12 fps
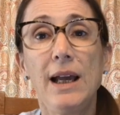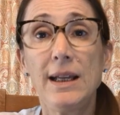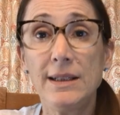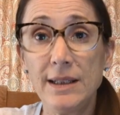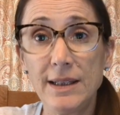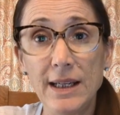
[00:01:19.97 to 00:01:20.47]

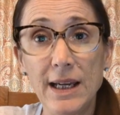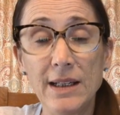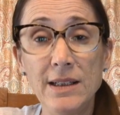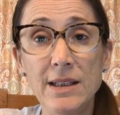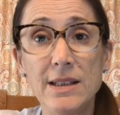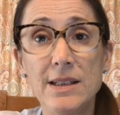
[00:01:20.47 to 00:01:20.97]
And at the
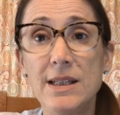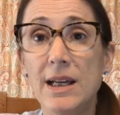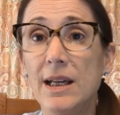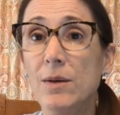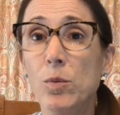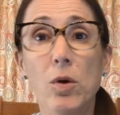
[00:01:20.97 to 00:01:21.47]
end of the
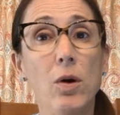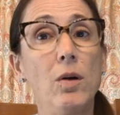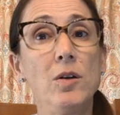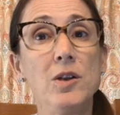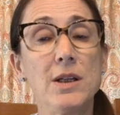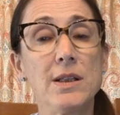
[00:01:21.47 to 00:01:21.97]
day, we're
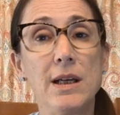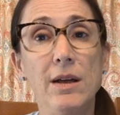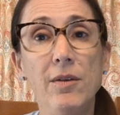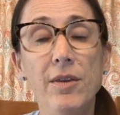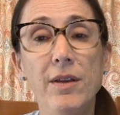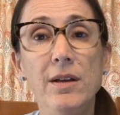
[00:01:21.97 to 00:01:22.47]
all just
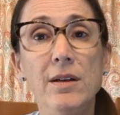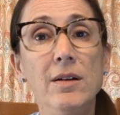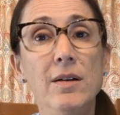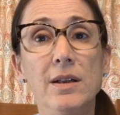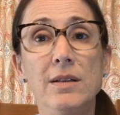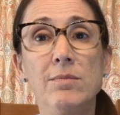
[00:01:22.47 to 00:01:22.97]

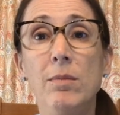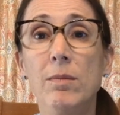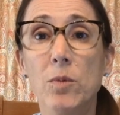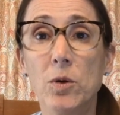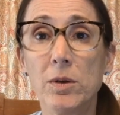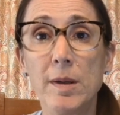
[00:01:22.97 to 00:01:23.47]
healthier and
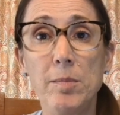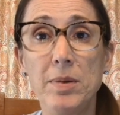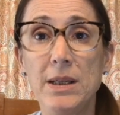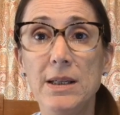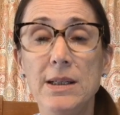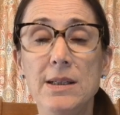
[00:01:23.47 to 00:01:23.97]
more at
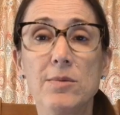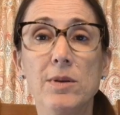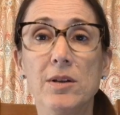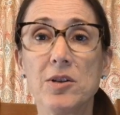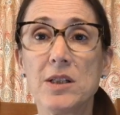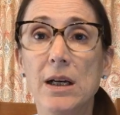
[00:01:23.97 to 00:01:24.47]
peace
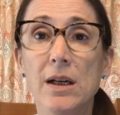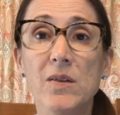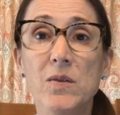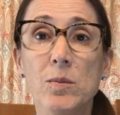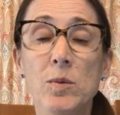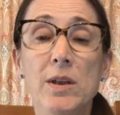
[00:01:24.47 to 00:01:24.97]
with
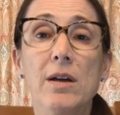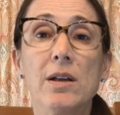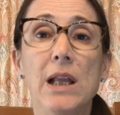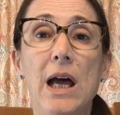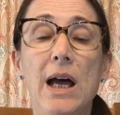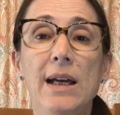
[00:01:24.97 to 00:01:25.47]
ourselves and with our
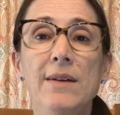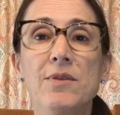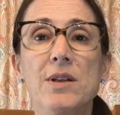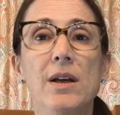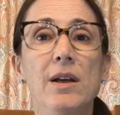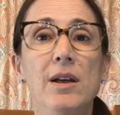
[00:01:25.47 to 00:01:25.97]
lives